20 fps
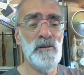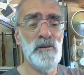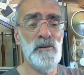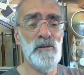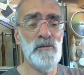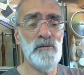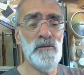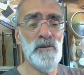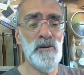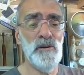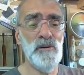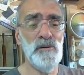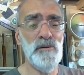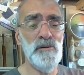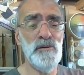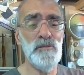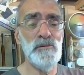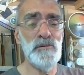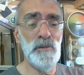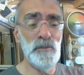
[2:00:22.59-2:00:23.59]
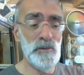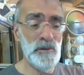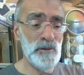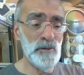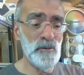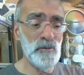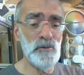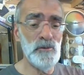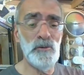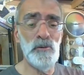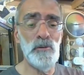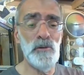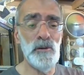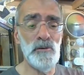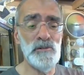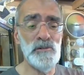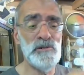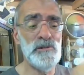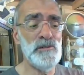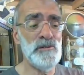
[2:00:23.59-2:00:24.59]
Okay, you dip it in oil, you
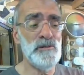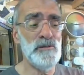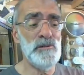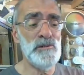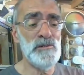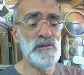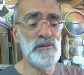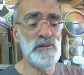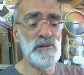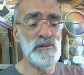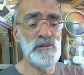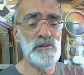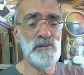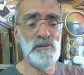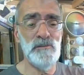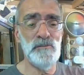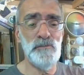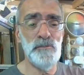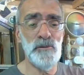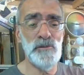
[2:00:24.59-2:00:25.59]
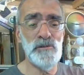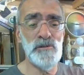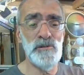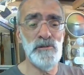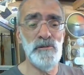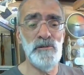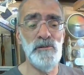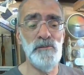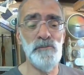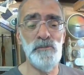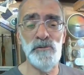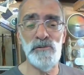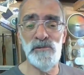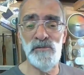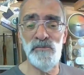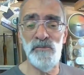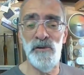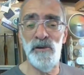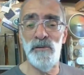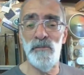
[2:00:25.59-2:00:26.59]
light it, and this this puts the puts the
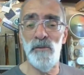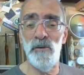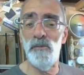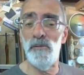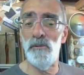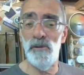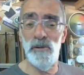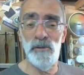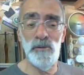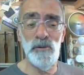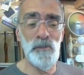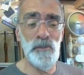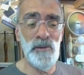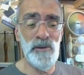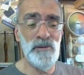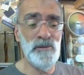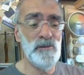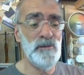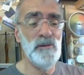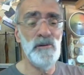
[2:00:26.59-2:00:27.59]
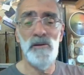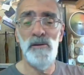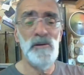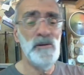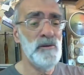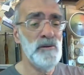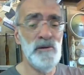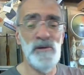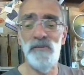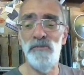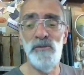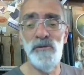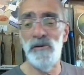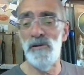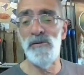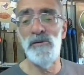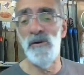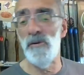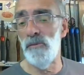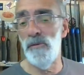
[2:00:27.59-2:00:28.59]
flame out when you go to bed. And if you
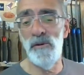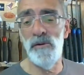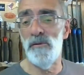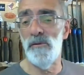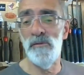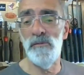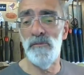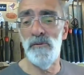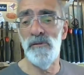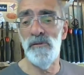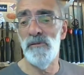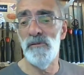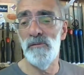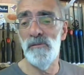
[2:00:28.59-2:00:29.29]
didn't know that either,